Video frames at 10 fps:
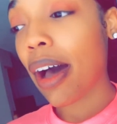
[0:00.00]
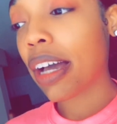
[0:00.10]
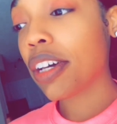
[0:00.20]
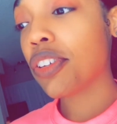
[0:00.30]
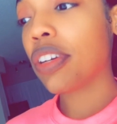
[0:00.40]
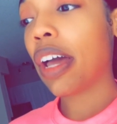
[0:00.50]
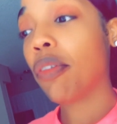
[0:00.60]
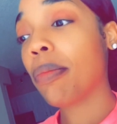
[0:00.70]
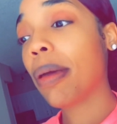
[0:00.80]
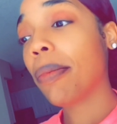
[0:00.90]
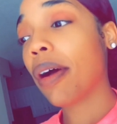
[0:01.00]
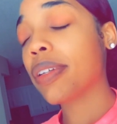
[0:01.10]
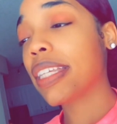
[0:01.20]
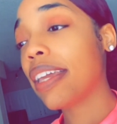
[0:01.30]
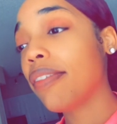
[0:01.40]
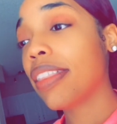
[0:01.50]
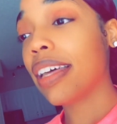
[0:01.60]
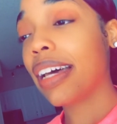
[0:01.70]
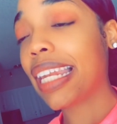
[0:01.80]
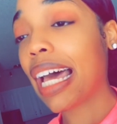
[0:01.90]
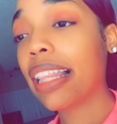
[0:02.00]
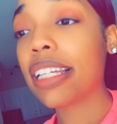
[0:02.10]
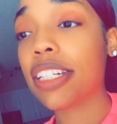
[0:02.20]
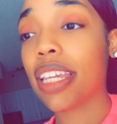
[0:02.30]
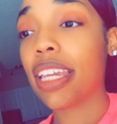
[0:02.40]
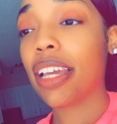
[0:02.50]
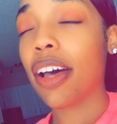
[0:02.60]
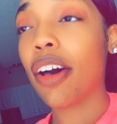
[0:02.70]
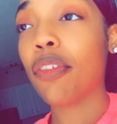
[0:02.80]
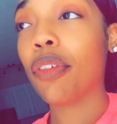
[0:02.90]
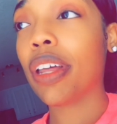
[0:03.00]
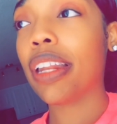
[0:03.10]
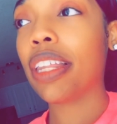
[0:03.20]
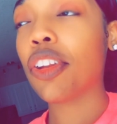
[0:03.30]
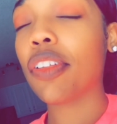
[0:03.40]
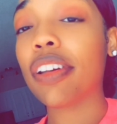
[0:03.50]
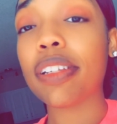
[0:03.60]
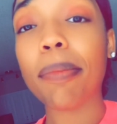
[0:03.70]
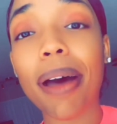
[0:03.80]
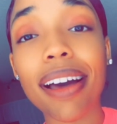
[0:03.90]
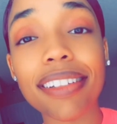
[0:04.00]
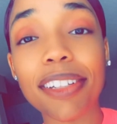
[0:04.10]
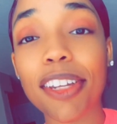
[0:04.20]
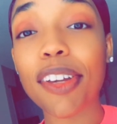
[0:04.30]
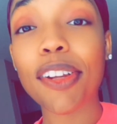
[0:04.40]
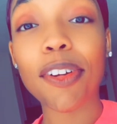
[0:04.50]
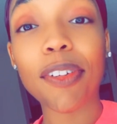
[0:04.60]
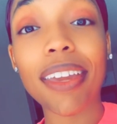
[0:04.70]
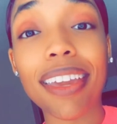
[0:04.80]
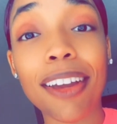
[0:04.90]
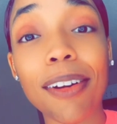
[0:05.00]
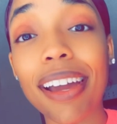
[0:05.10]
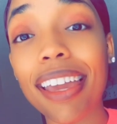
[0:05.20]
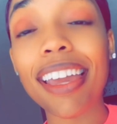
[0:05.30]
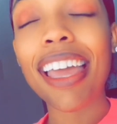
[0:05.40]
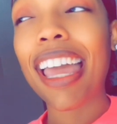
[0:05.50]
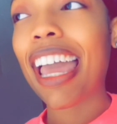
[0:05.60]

I could you not remember I was giving the analogy of when, you know, there's a boxer, you're in the ring, right?